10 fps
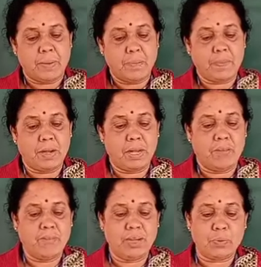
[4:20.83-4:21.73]
People
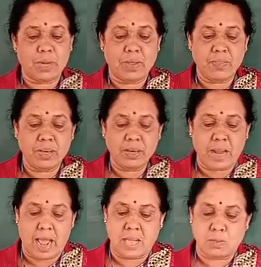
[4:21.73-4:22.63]
living
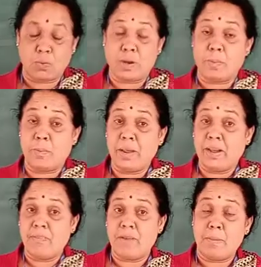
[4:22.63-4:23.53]
together as one
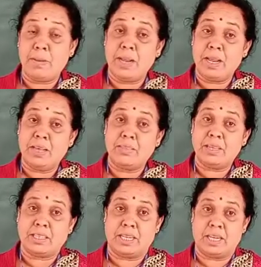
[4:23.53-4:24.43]
big family in
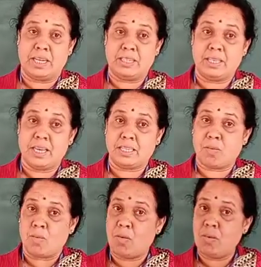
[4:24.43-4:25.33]
the cities.
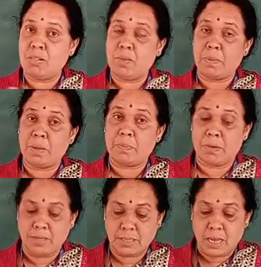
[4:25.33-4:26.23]
Yes, all the
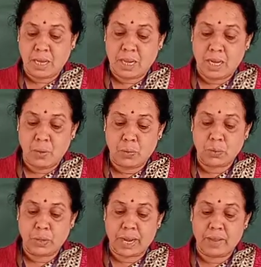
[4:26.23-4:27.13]
peoples
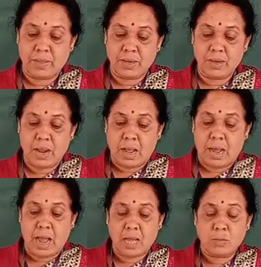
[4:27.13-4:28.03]
live together
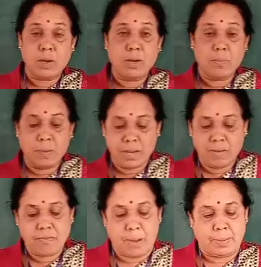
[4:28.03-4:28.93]
as one
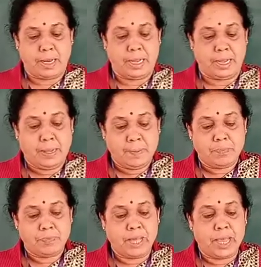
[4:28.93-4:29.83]
big family.
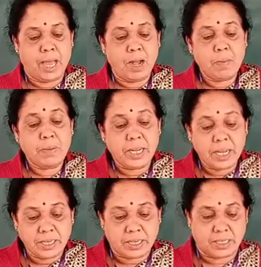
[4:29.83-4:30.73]
They help
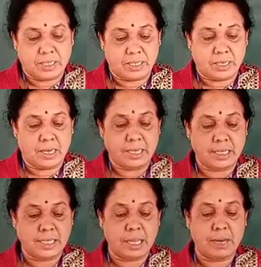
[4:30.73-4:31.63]
each
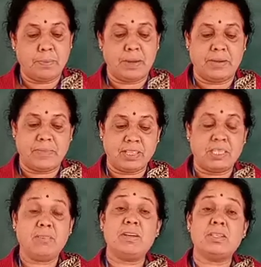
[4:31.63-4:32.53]
other. They celebrate
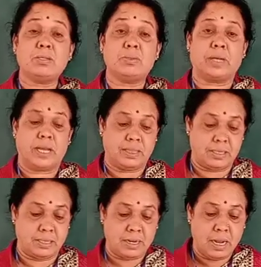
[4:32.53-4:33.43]
festivals
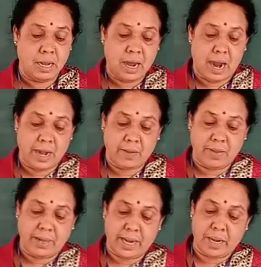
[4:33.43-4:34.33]
together
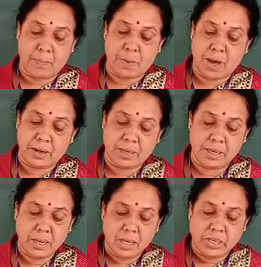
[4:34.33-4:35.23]
and they take
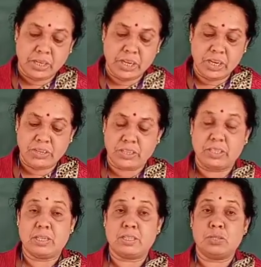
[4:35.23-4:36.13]
part in each
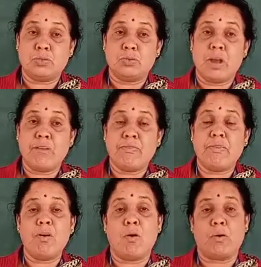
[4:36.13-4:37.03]
other's
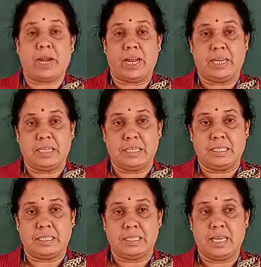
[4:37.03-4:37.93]
joyful
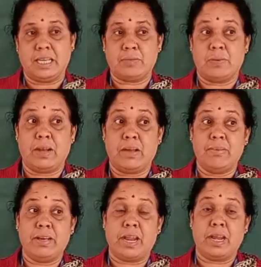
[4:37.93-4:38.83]
occasions. Yes,
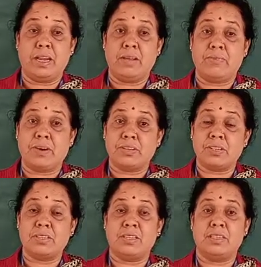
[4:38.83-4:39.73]
whenever any
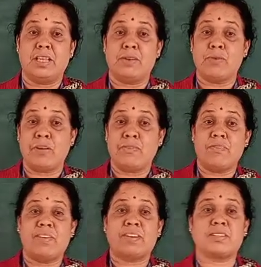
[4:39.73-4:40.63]
functions, there
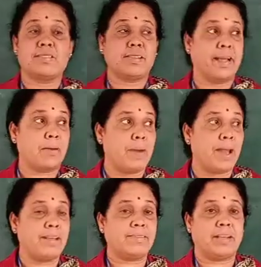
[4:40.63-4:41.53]
joyful functions like
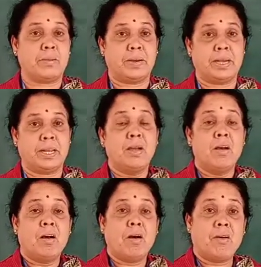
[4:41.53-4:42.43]
marriage
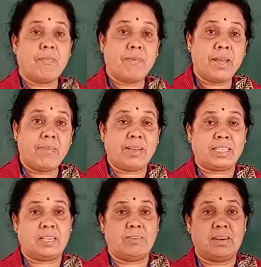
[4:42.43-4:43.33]
ceremony or fair
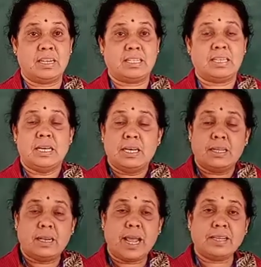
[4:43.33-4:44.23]
festivals.
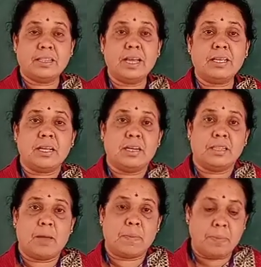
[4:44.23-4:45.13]
Like
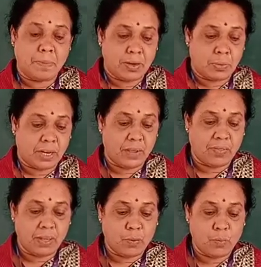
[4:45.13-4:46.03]
this, the people
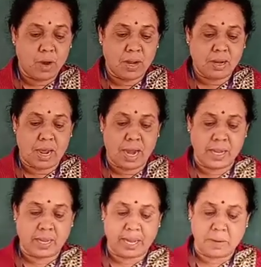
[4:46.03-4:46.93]
together work
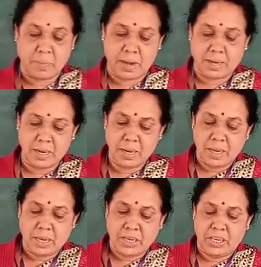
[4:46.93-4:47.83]
and take part
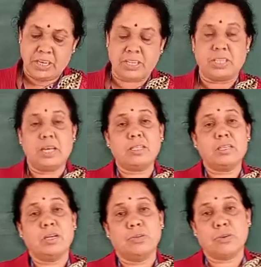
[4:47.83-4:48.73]
in each other's
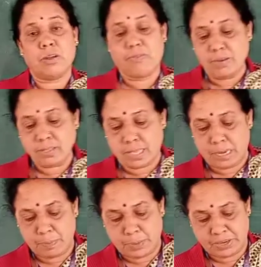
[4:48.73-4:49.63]
joyful
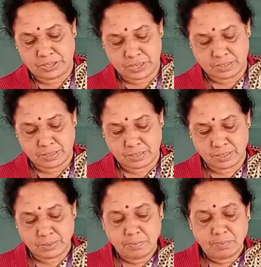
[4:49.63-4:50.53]
celebrations.